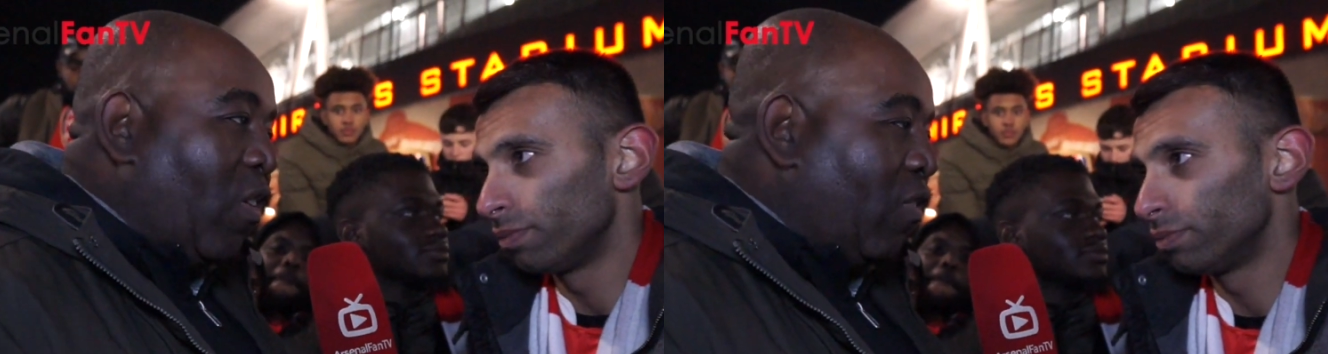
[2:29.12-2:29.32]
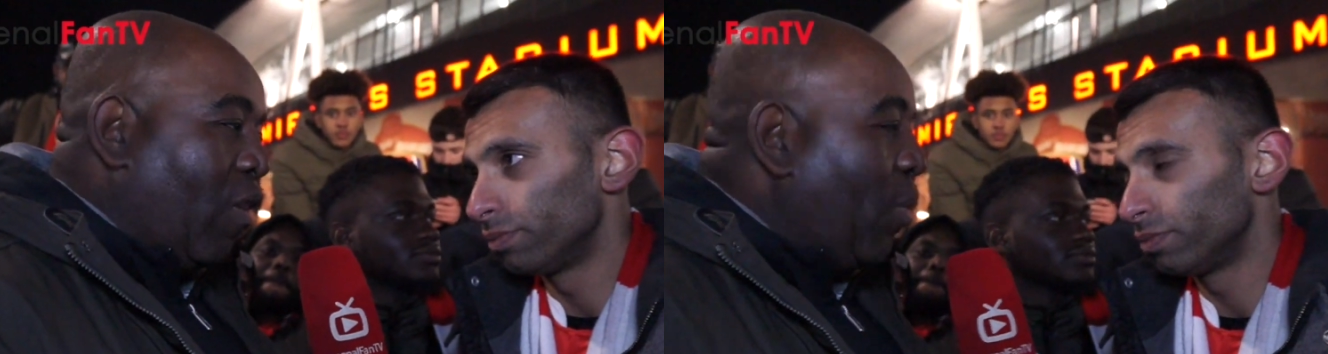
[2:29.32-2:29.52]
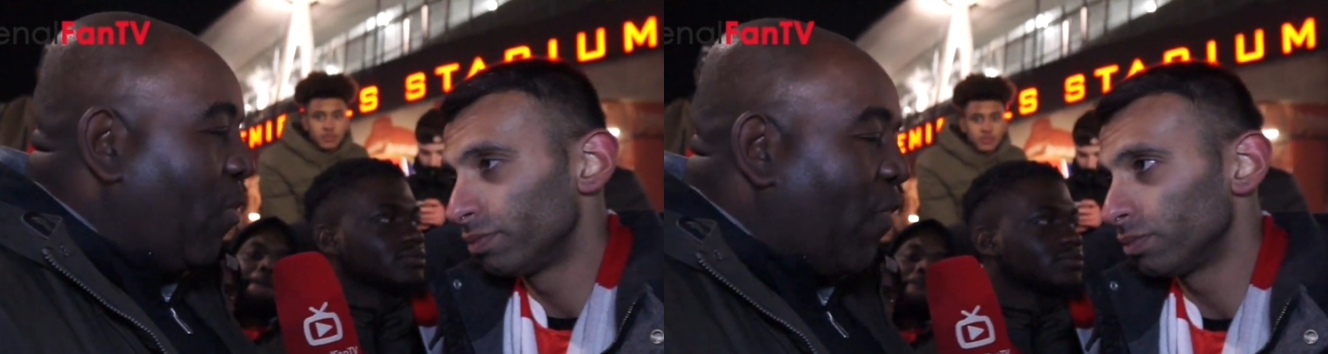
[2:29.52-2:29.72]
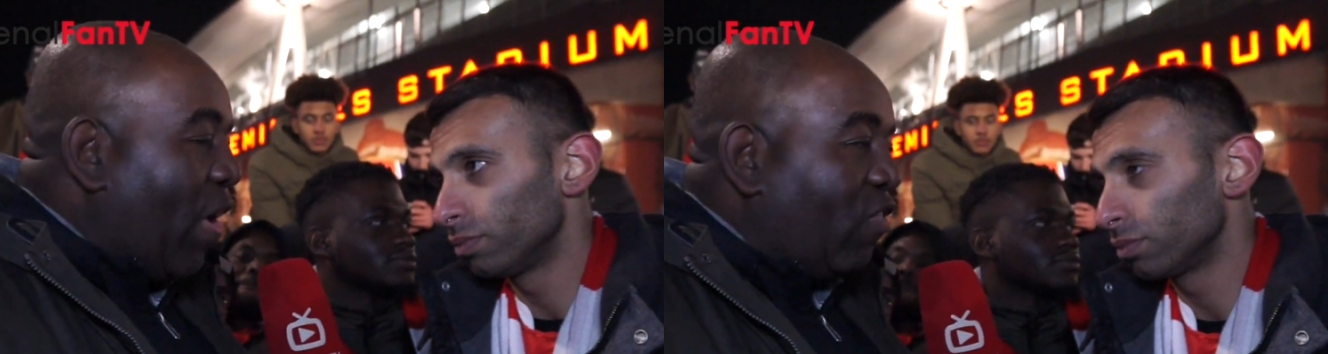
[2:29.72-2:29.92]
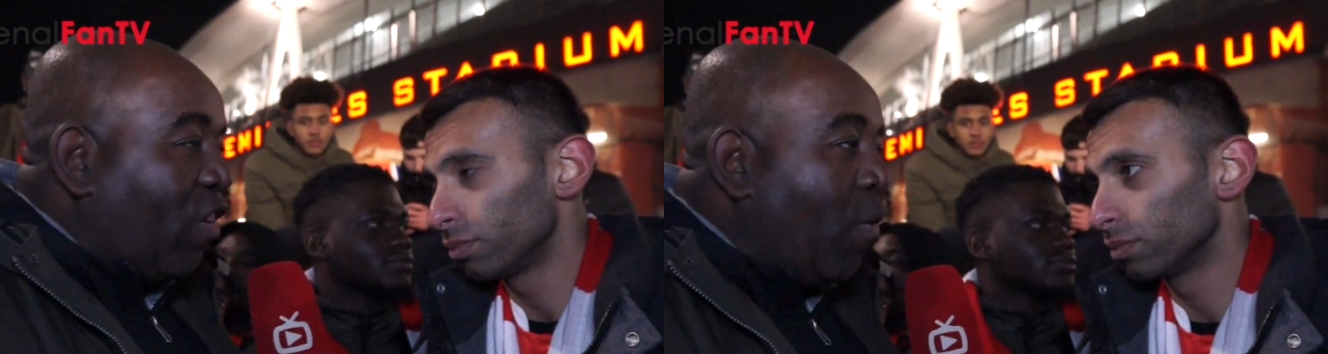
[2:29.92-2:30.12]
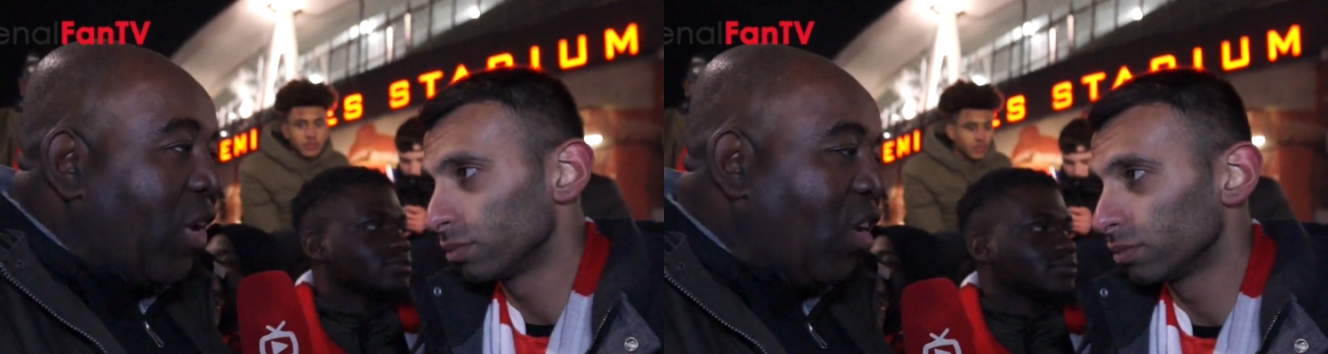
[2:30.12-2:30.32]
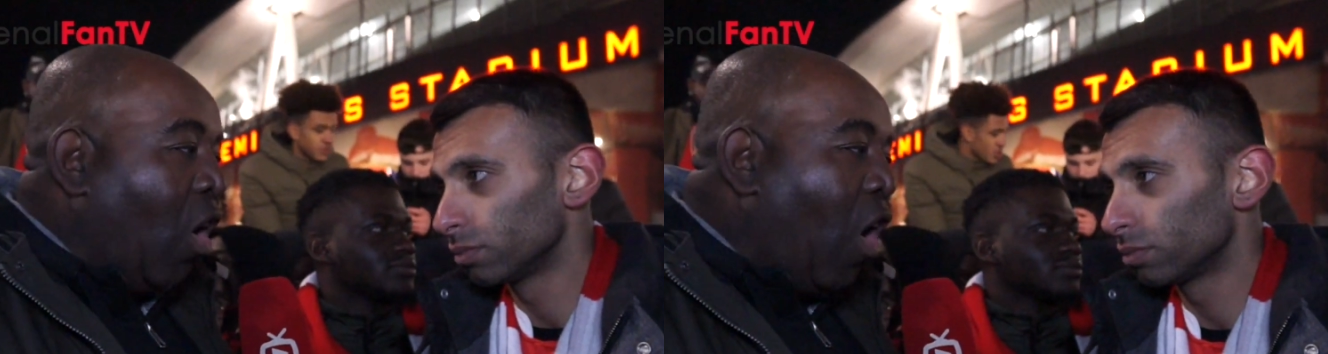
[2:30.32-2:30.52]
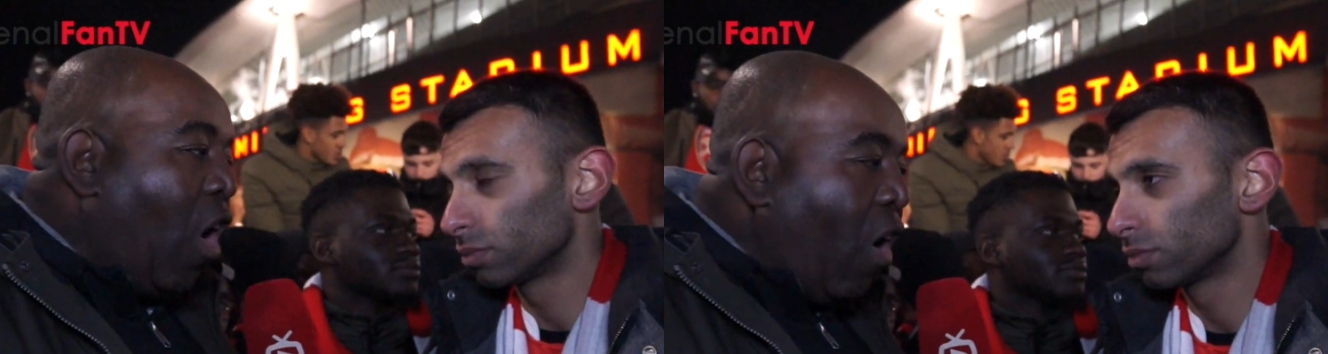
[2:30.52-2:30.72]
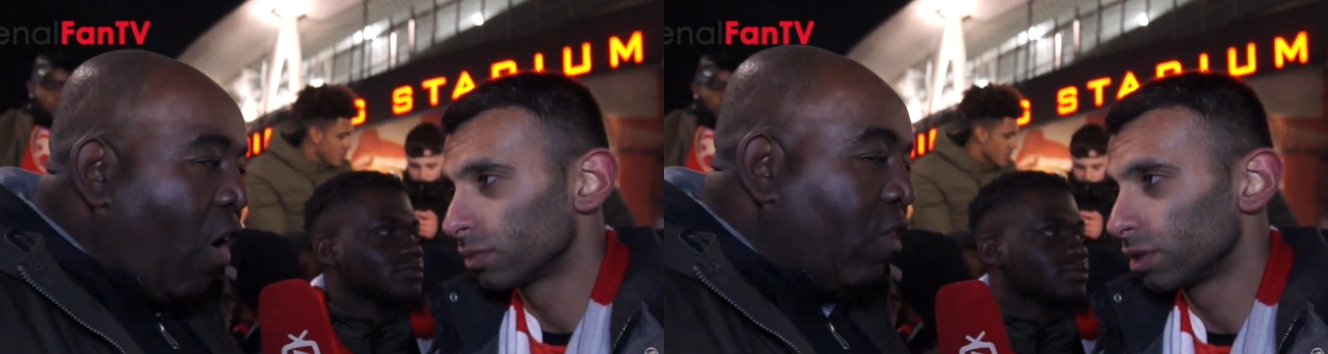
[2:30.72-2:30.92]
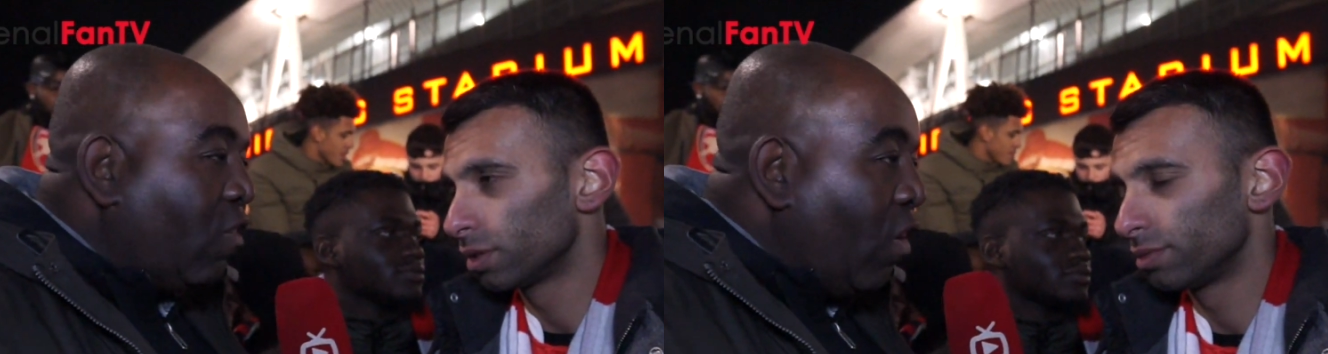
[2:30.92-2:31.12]
Speaker 1: some of the fans going in
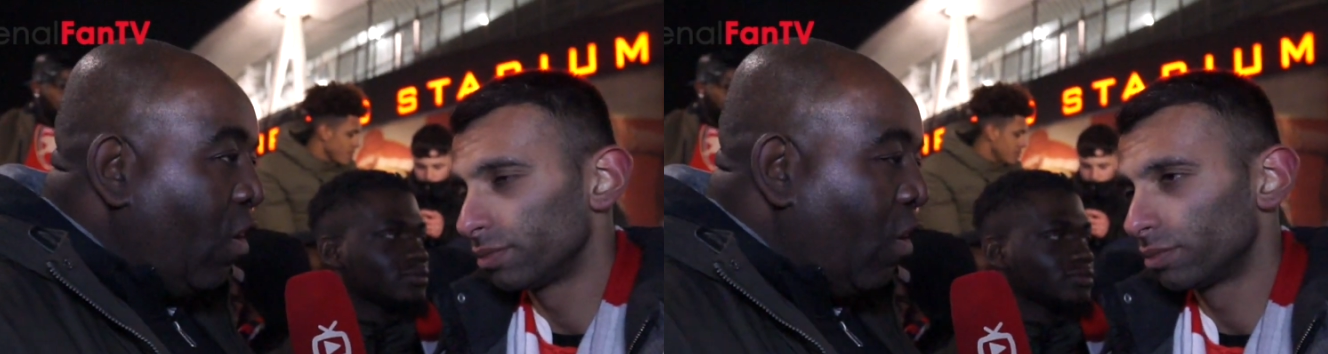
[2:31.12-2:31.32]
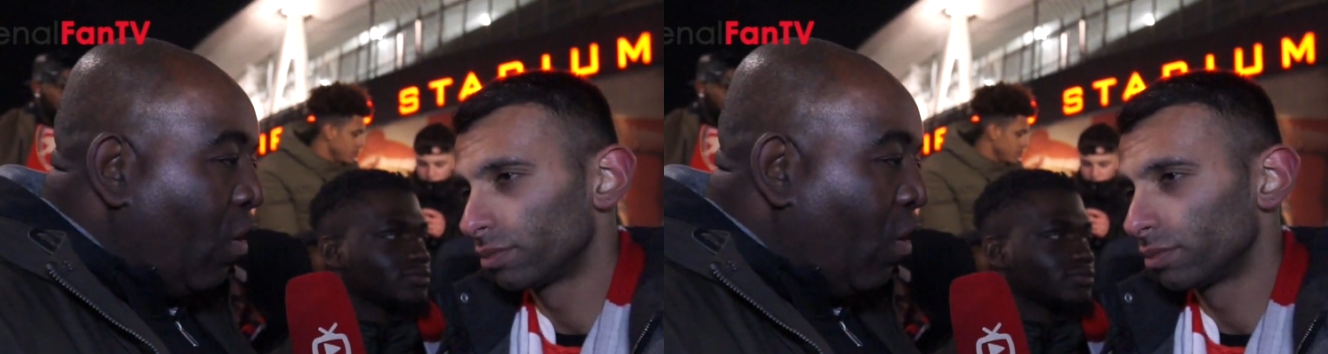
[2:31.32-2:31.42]
hard